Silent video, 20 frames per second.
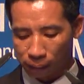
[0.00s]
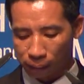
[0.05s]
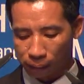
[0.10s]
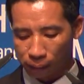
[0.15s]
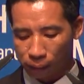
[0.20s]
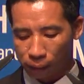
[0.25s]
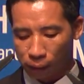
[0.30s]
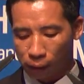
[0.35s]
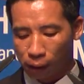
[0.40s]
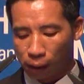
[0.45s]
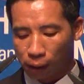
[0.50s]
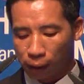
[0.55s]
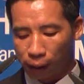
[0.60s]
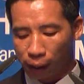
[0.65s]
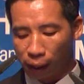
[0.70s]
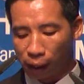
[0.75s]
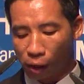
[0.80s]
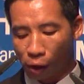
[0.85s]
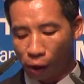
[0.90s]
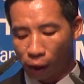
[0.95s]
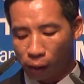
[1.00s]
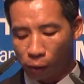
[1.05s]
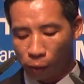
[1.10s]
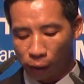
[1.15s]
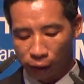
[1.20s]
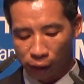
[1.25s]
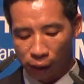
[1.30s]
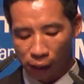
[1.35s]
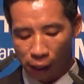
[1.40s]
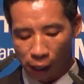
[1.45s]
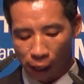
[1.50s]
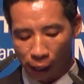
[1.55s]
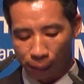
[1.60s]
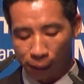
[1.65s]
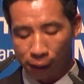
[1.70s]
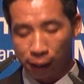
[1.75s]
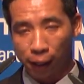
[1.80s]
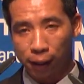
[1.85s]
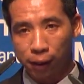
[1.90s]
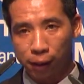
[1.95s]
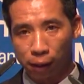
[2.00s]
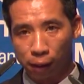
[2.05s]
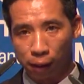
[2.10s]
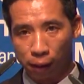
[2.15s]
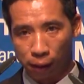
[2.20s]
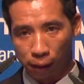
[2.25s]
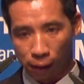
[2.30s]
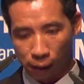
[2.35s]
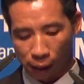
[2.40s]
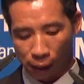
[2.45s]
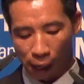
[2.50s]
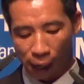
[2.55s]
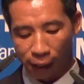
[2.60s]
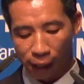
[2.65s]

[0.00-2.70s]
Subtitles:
where sentences were already predetermined